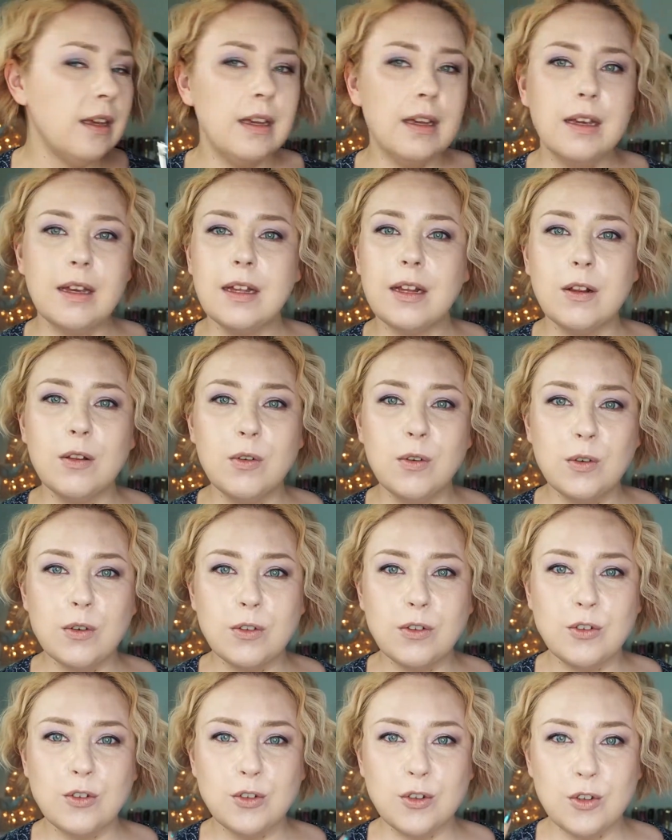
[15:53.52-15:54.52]
It
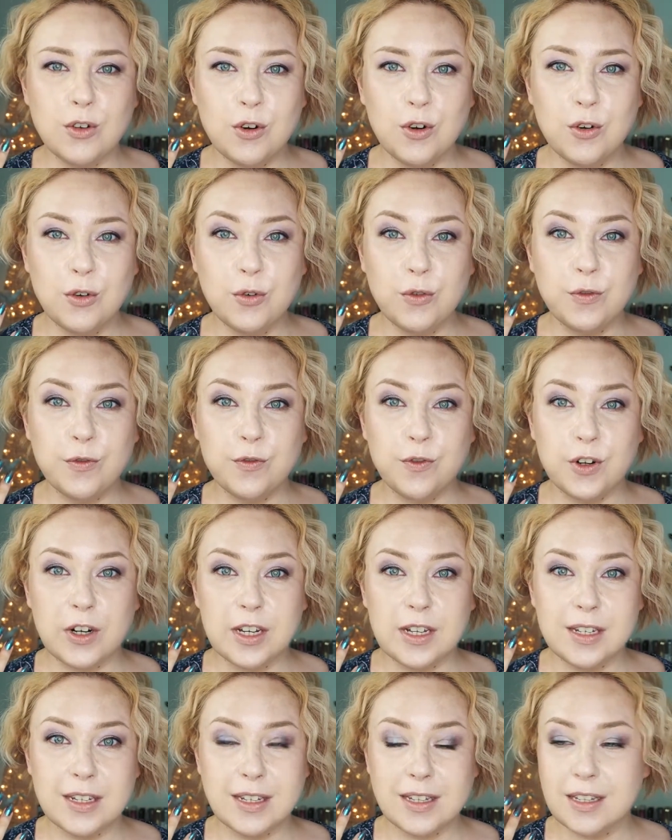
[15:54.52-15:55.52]
looks so
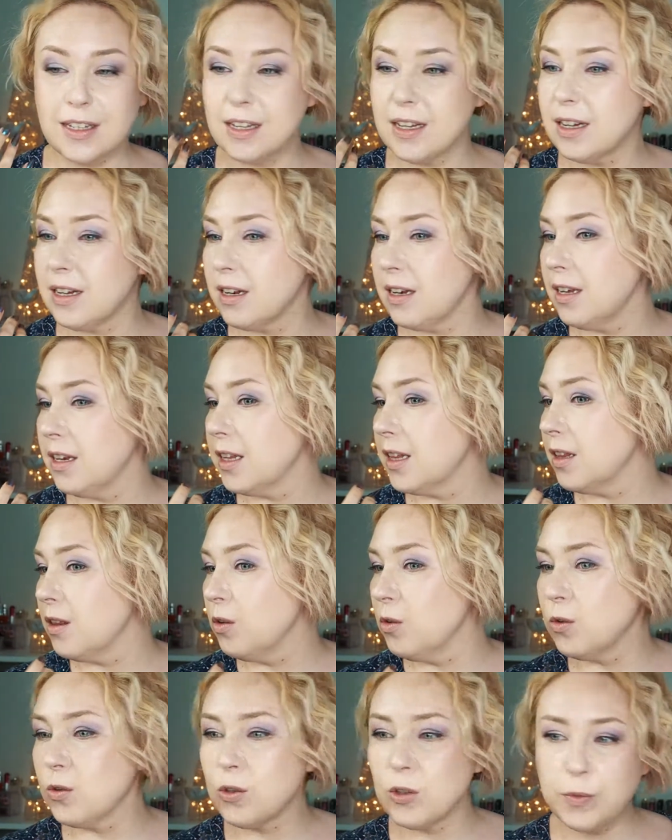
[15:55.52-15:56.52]
fresh and it
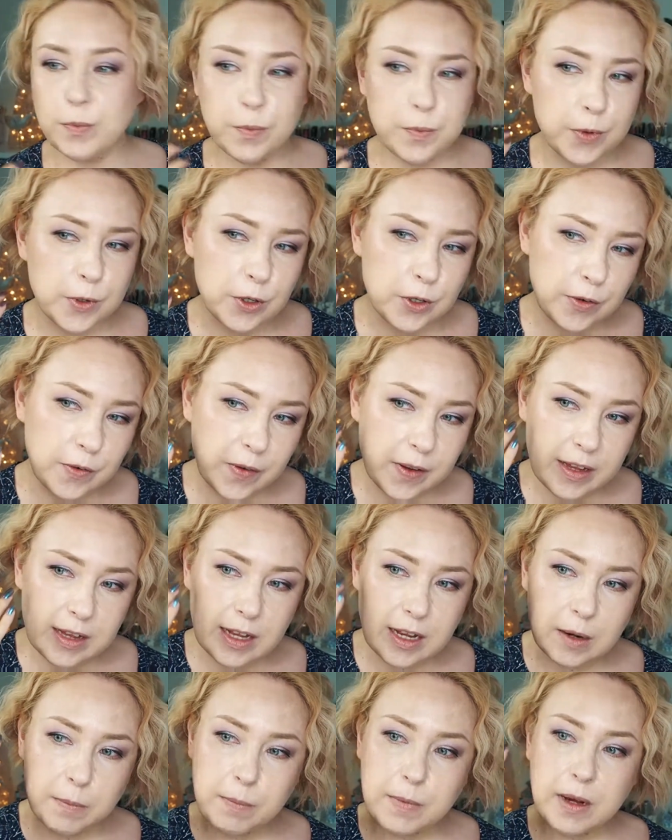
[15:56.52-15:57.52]
looks perfect,
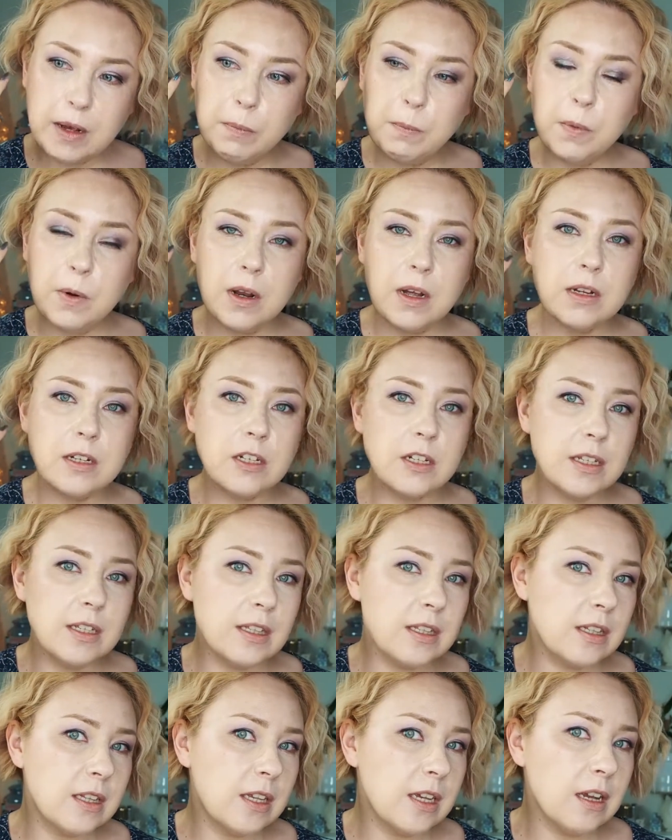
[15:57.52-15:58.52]
and my blush
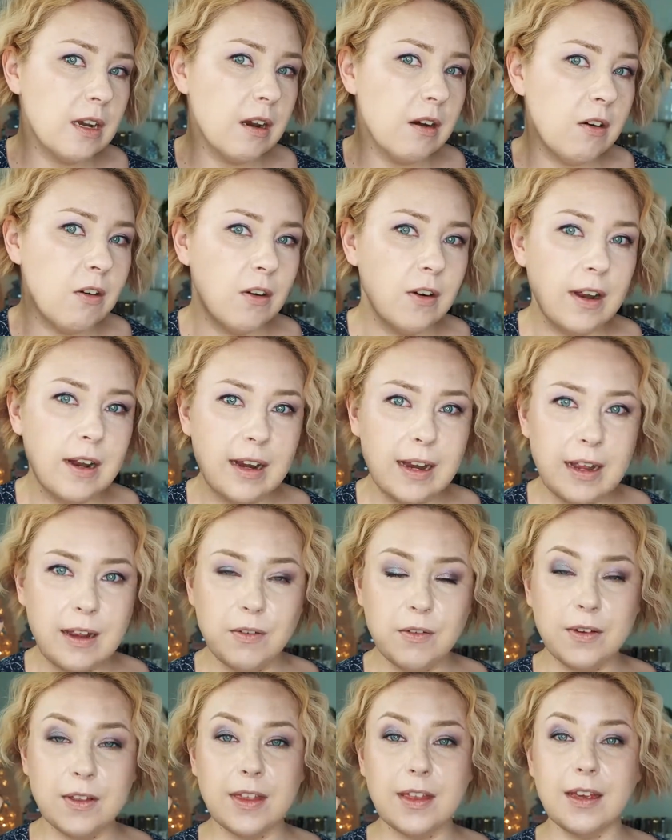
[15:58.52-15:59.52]
is still on and
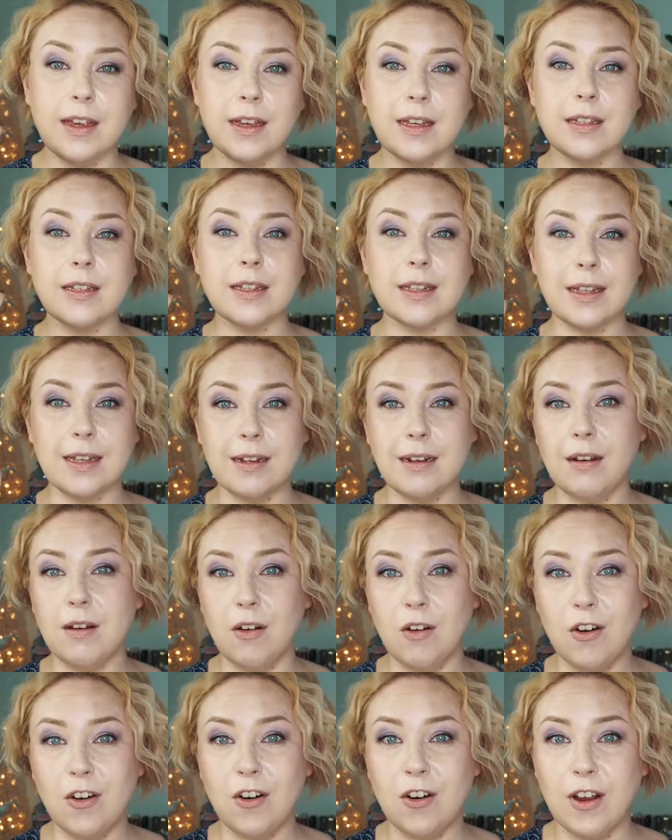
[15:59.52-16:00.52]
everything is still
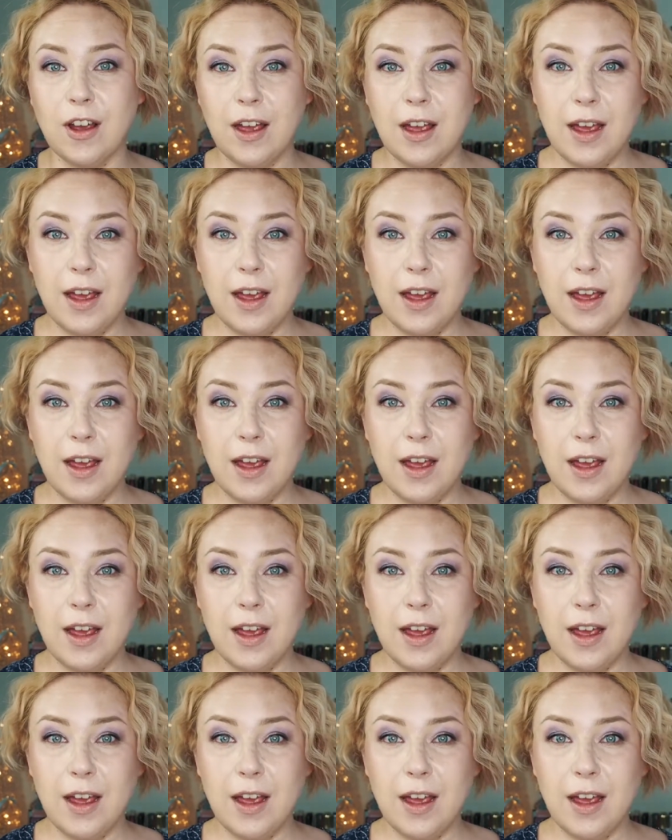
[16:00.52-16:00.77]
on